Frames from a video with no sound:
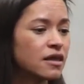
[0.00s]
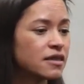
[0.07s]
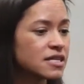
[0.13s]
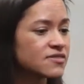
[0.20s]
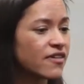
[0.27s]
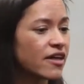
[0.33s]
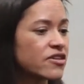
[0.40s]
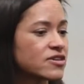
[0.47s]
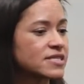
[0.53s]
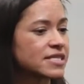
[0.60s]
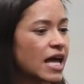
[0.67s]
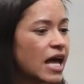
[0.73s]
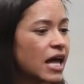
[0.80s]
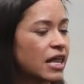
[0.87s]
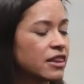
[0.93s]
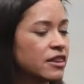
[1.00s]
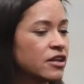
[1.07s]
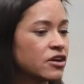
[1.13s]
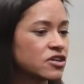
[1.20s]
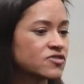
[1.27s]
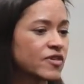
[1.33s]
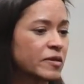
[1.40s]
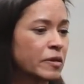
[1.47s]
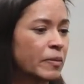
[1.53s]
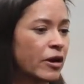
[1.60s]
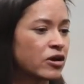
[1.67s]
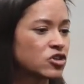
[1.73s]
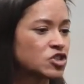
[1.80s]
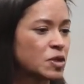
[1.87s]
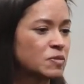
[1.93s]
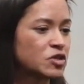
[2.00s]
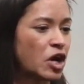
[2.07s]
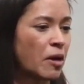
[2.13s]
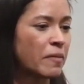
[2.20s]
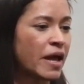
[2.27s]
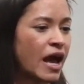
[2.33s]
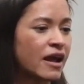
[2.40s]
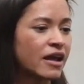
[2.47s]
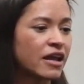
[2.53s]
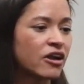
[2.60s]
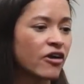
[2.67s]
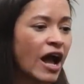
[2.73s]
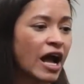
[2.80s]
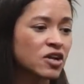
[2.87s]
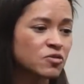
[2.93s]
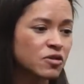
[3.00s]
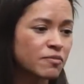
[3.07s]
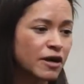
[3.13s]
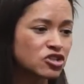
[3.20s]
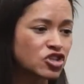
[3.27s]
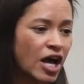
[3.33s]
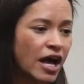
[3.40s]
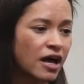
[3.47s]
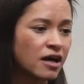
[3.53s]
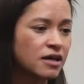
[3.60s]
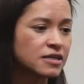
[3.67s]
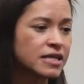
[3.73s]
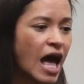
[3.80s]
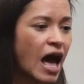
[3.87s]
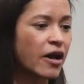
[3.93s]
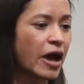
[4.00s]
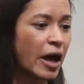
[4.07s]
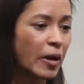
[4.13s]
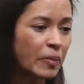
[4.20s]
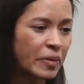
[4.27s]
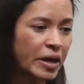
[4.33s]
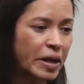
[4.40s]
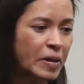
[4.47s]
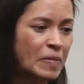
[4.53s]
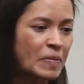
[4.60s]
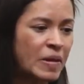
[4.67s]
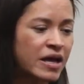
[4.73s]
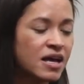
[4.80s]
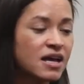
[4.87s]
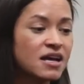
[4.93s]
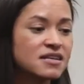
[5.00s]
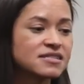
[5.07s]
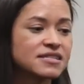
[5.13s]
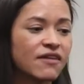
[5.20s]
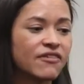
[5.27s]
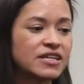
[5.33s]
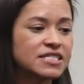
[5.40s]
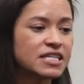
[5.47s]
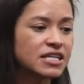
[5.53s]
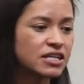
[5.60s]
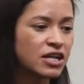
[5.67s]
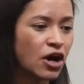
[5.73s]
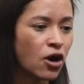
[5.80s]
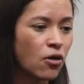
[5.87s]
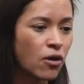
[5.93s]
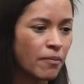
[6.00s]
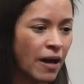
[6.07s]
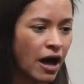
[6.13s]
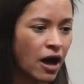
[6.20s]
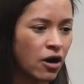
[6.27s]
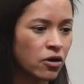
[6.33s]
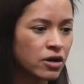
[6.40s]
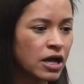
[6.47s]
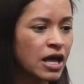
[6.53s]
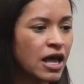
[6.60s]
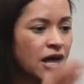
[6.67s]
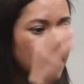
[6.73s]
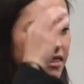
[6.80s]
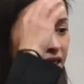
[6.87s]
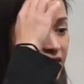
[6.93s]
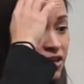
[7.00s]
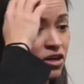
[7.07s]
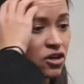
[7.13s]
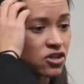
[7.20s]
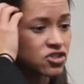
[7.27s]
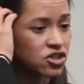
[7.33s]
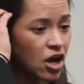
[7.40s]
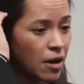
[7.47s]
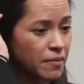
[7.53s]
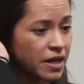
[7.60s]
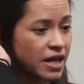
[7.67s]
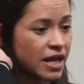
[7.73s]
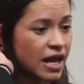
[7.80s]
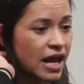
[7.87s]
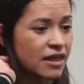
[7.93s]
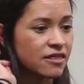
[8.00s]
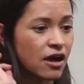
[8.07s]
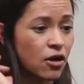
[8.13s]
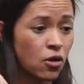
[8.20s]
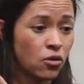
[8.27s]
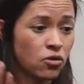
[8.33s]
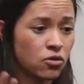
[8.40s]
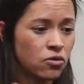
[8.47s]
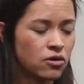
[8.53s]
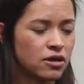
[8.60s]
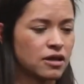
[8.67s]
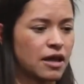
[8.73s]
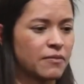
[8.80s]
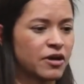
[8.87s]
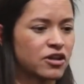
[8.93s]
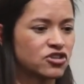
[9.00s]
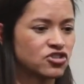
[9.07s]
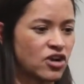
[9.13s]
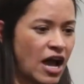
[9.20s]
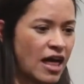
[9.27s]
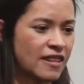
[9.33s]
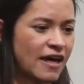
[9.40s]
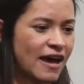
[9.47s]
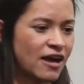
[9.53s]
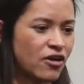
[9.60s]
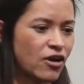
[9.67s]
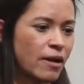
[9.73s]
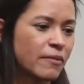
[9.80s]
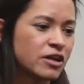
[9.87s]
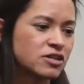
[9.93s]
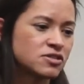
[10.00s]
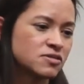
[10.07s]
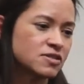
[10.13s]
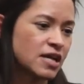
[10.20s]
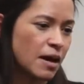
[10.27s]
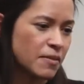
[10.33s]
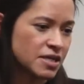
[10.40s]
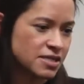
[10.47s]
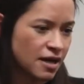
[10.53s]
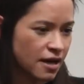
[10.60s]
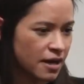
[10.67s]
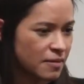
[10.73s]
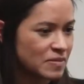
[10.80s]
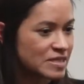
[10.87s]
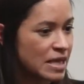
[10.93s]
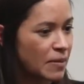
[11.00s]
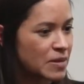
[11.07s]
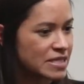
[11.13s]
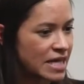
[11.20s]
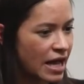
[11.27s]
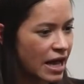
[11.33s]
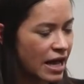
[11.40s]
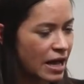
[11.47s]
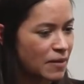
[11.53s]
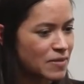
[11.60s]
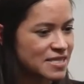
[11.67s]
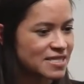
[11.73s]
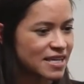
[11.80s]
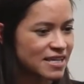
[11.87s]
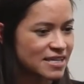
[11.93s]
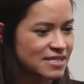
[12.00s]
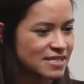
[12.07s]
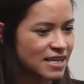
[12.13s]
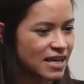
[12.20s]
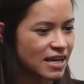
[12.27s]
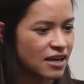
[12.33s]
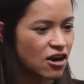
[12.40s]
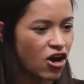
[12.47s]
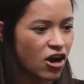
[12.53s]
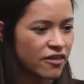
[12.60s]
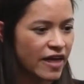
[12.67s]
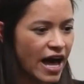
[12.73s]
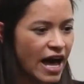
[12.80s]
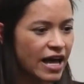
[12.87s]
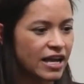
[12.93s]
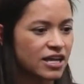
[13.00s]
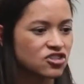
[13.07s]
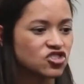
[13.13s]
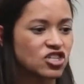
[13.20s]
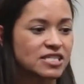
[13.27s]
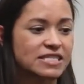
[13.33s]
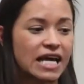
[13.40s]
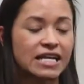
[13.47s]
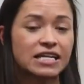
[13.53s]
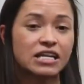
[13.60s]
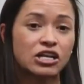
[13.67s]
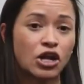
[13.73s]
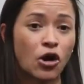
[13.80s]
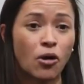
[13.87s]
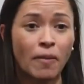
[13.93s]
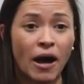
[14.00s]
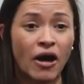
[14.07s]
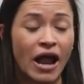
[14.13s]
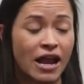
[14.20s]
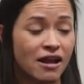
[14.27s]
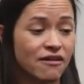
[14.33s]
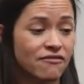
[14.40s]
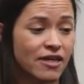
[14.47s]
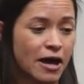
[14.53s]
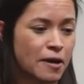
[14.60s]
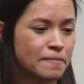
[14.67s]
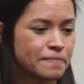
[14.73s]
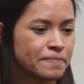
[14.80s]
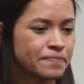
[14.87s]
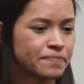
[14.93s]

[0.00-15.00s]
This father said, the nurse family partnership taught me how to interact with my child, how to help him, stuff I didn't know about that the nurse taught me. And I thought, oh, cool, I'm going to try that or I'm going to do tummy time, tummy time and skin to skin and all that. It's just I didn't know about any of that.